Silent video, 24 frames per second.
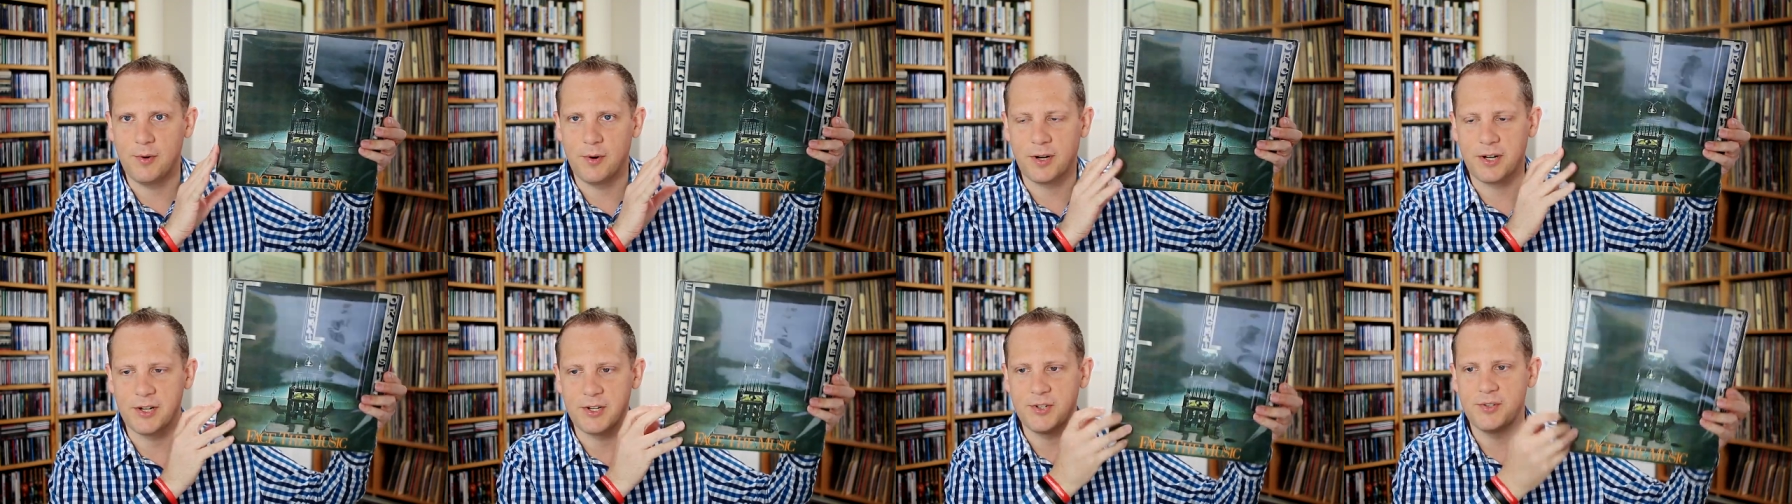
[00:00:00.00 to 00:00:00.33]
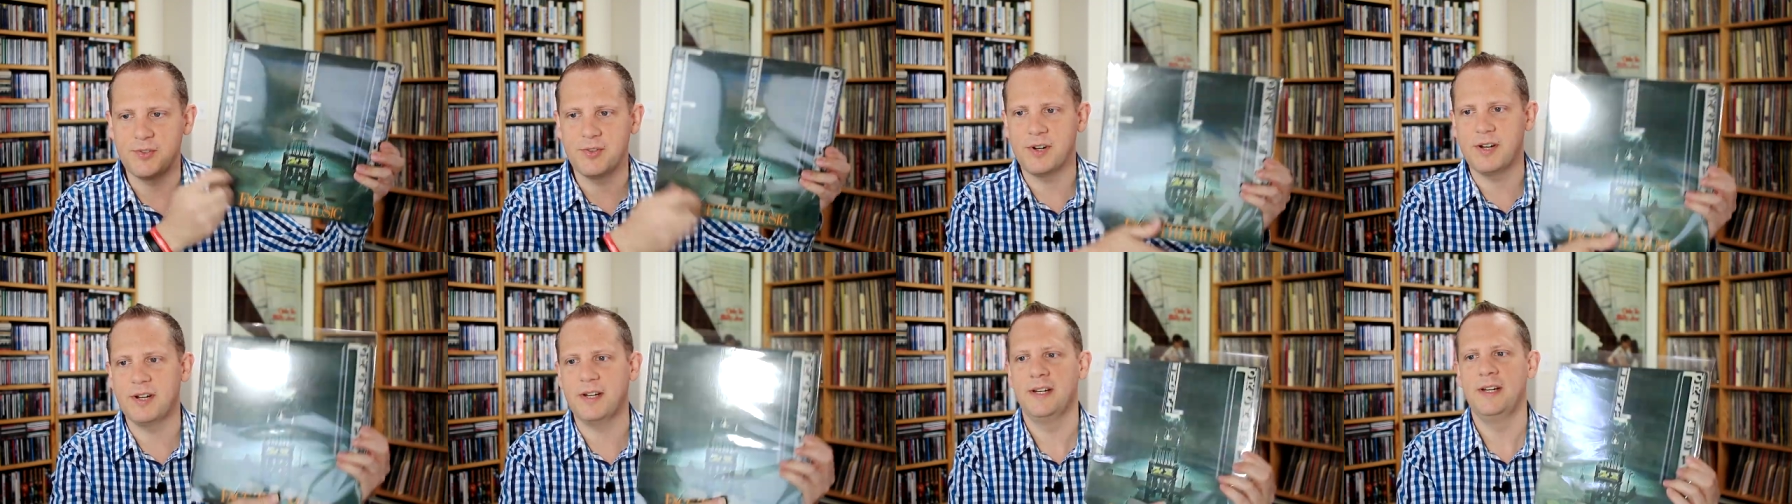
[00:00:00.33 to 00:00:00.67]

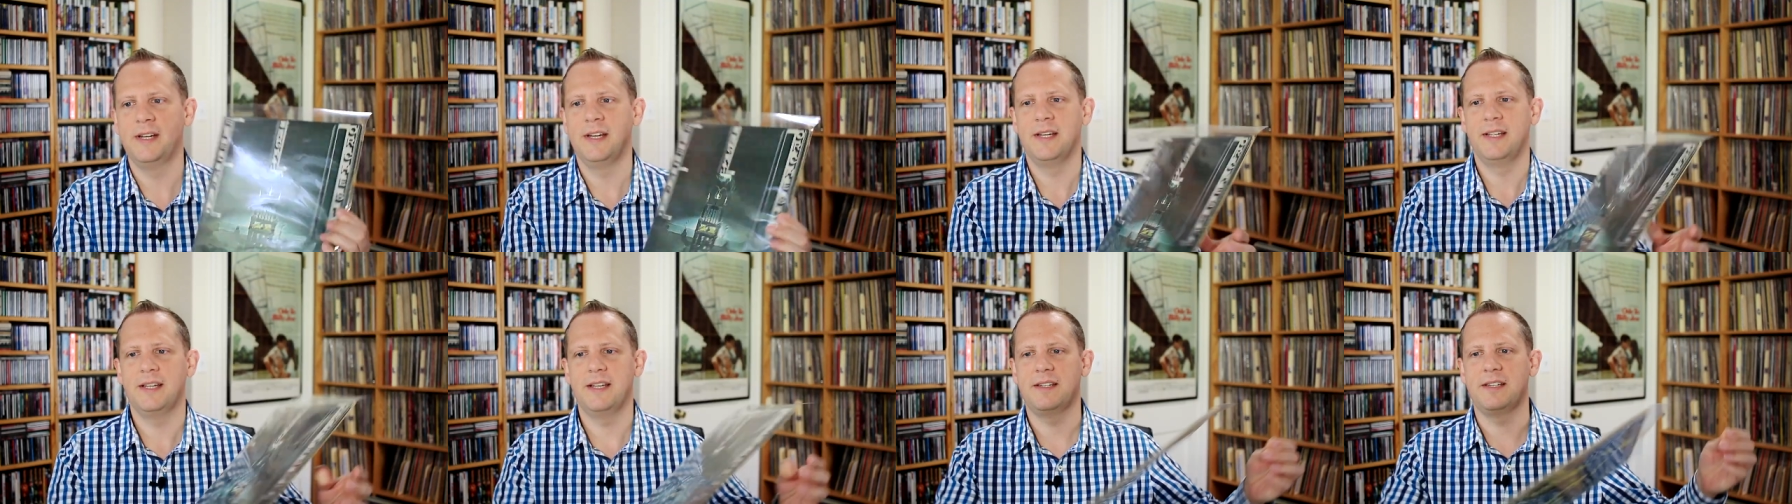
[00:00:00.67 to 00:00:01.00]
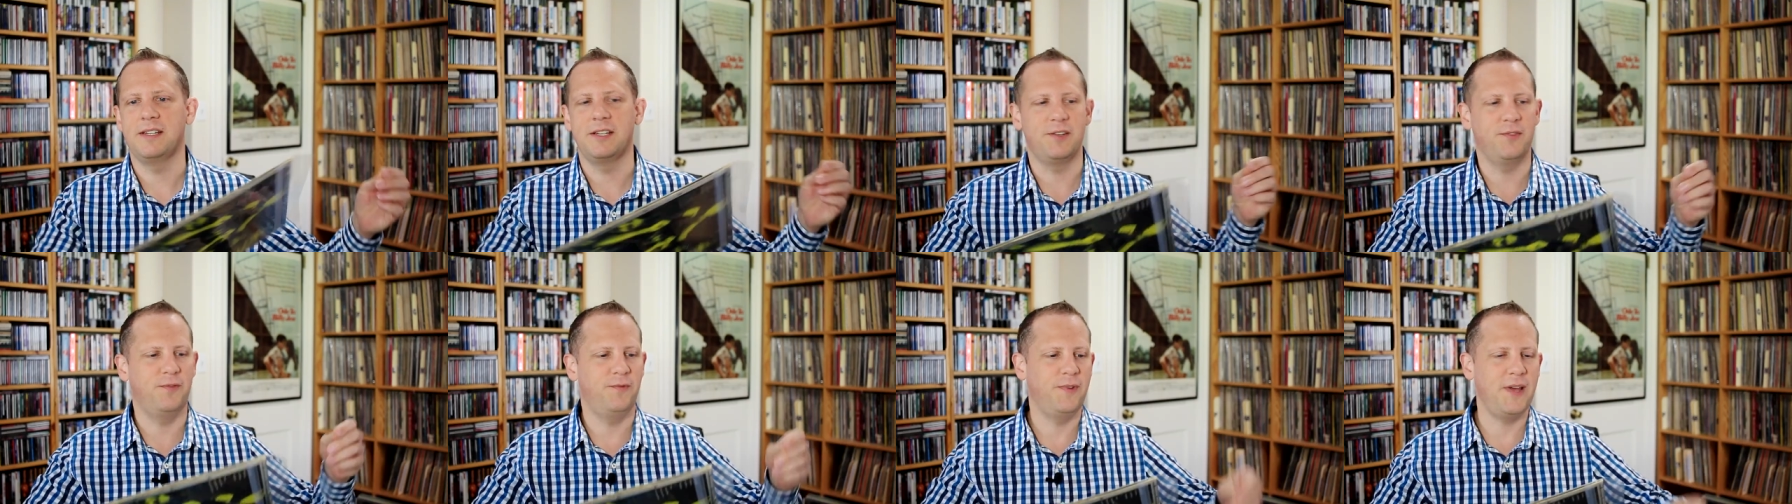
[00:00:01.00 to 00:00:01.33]
Orchestra. This
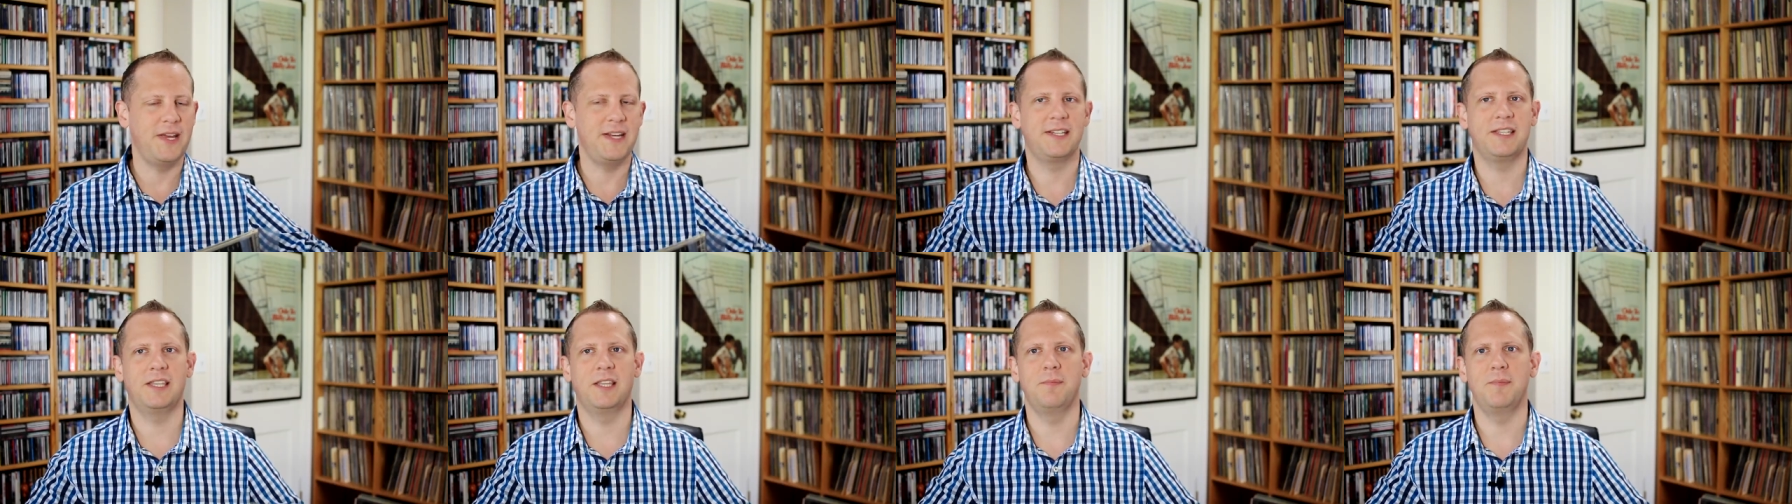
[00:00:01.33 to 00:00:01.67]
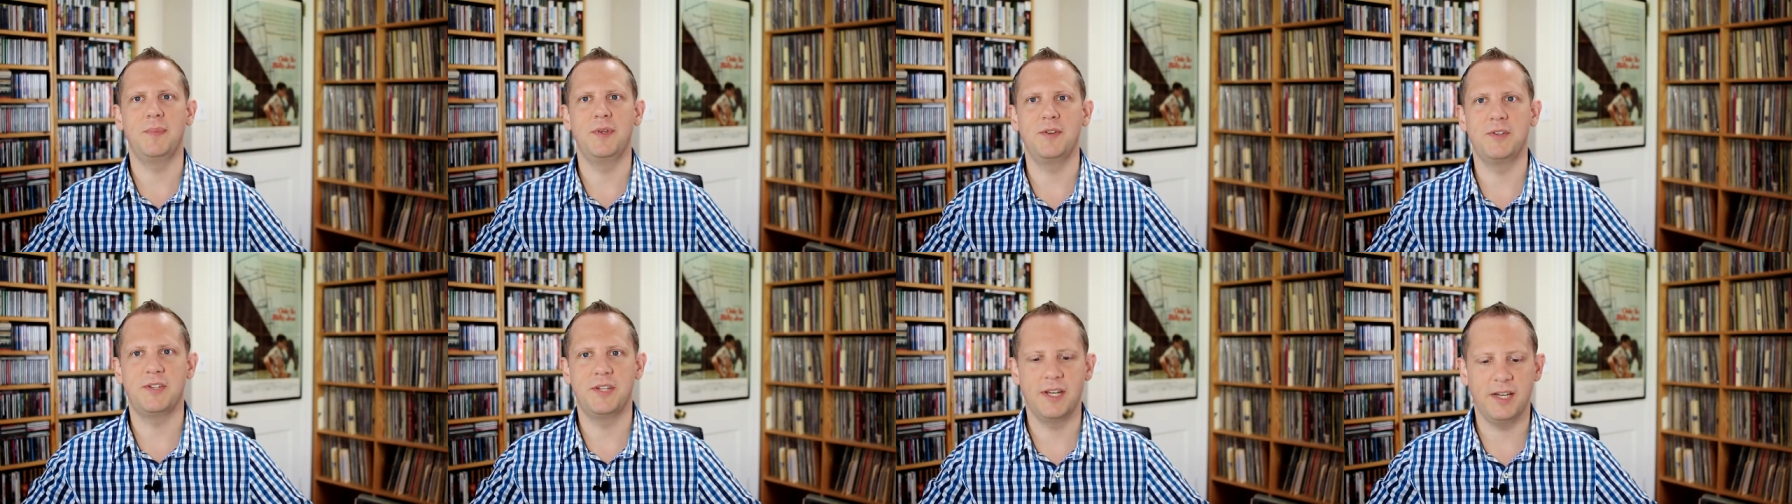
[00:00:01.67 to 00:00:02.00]
is Face the
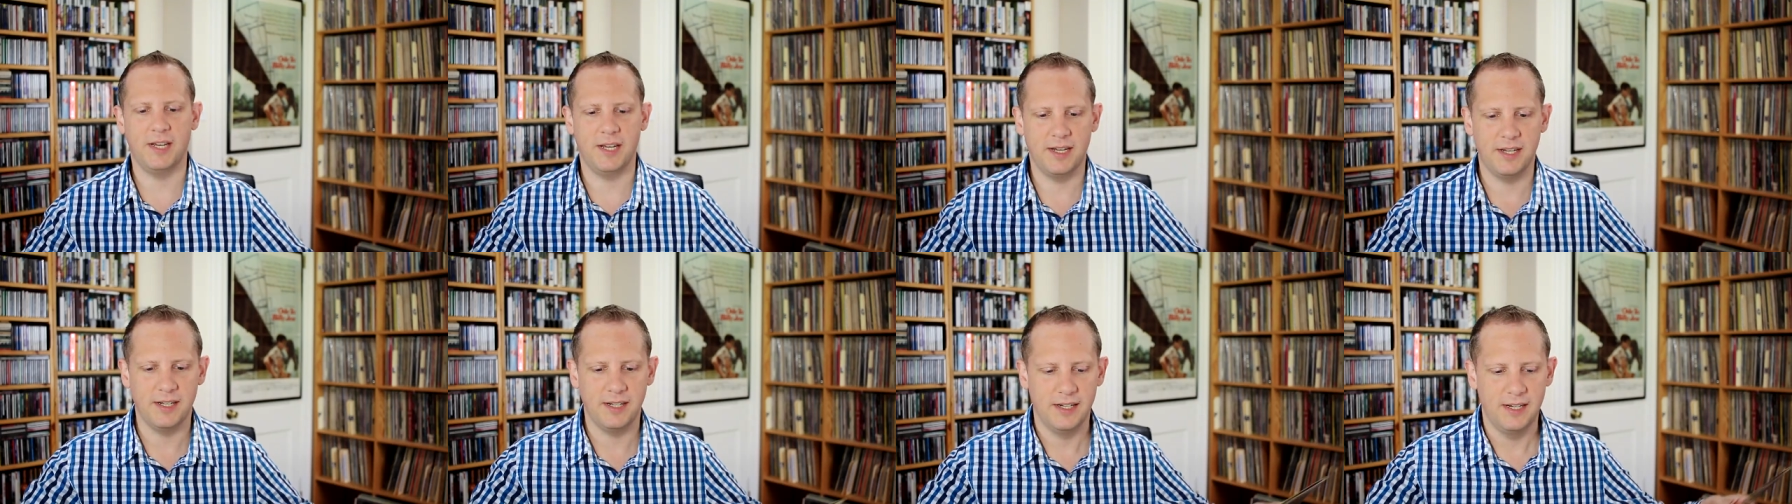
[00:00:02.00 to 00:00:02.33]
Music,